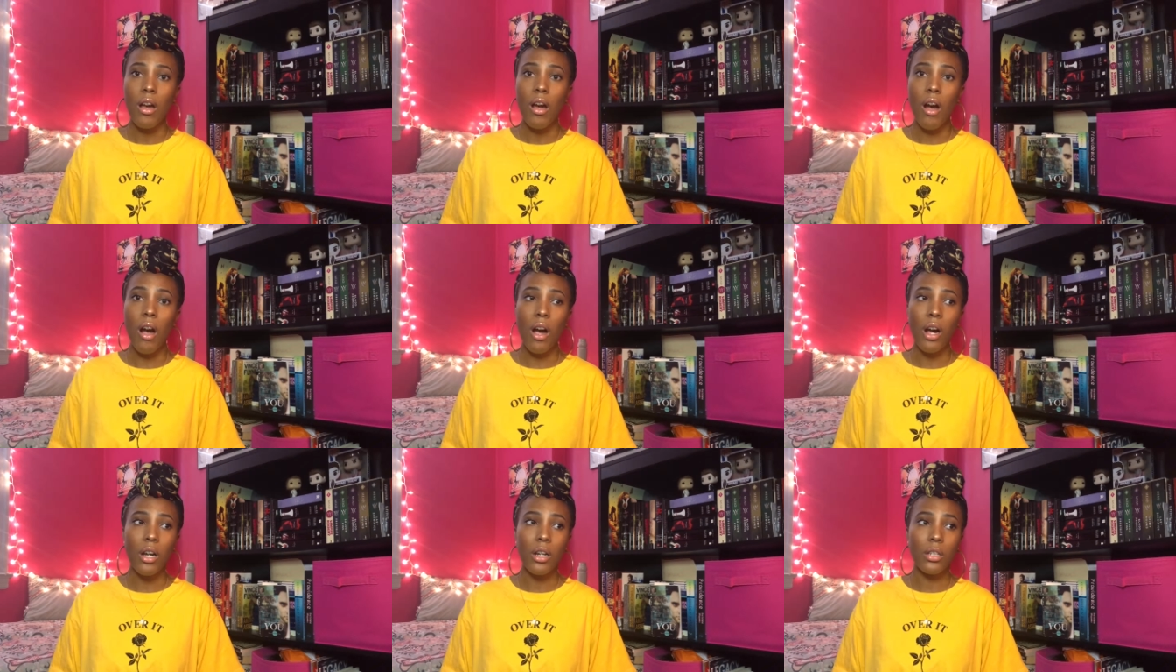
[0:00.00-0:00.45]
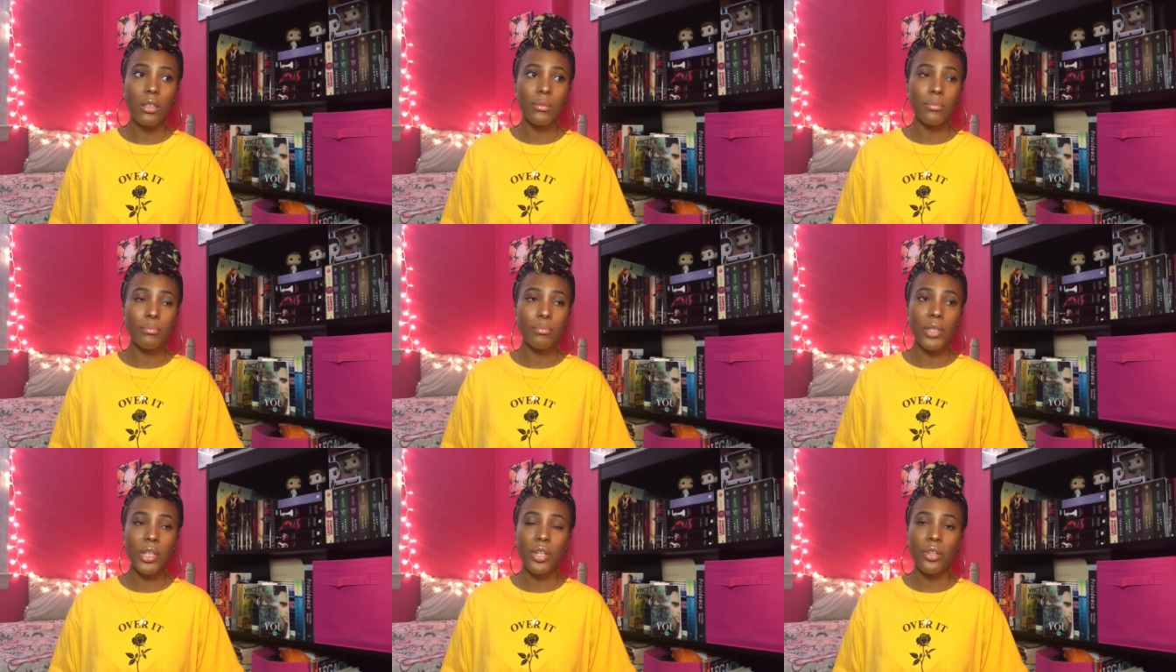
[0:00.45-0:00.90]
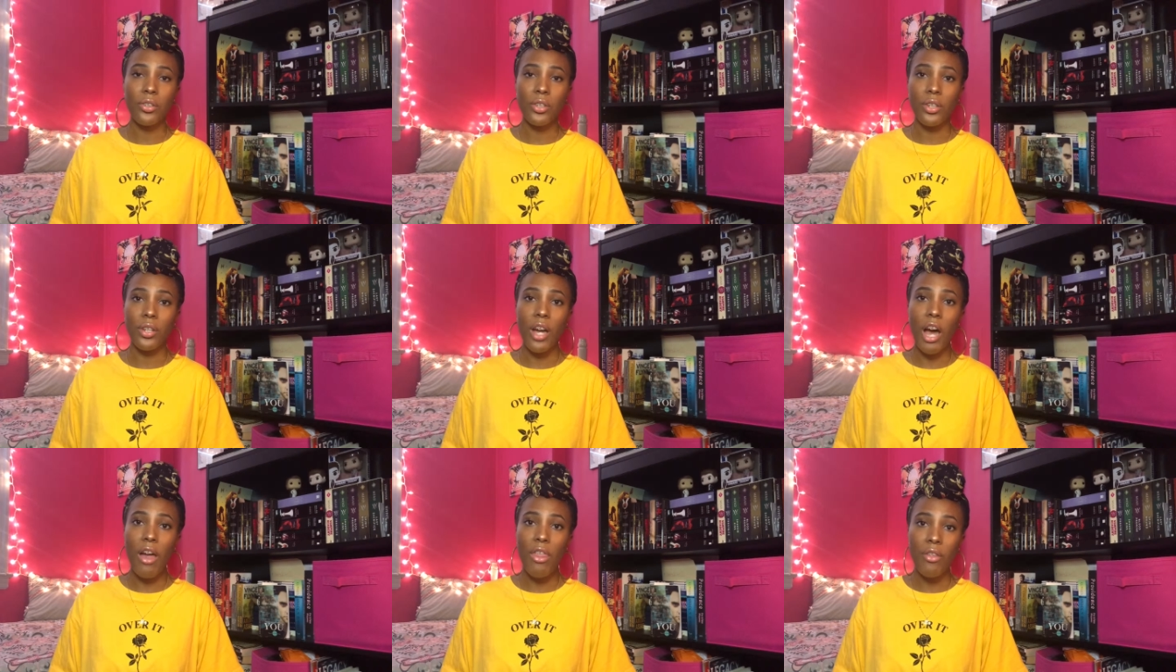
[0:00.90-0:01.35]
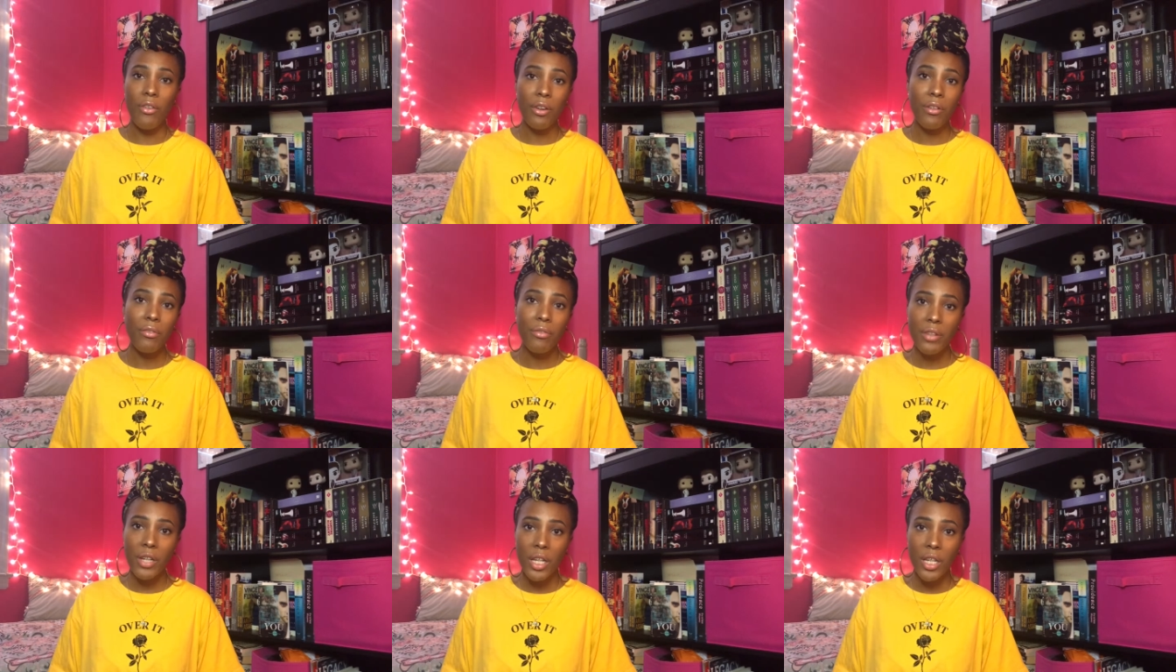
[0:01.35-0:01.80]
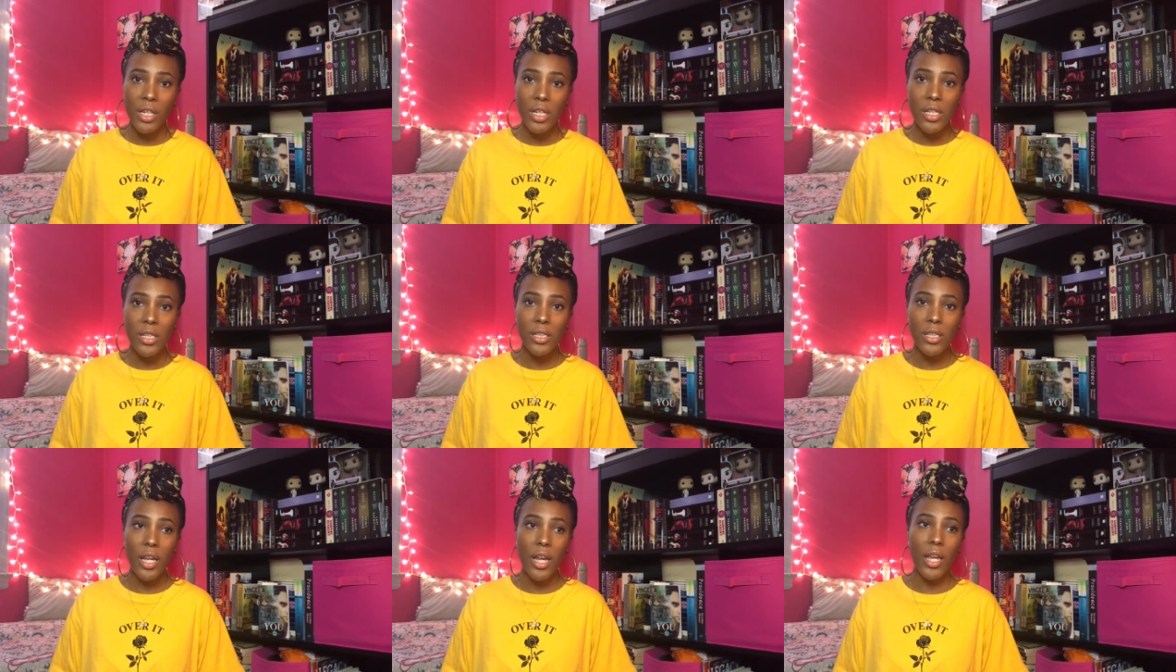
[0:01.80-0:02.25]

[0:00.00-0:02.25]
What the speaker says: are bigger than other infinities,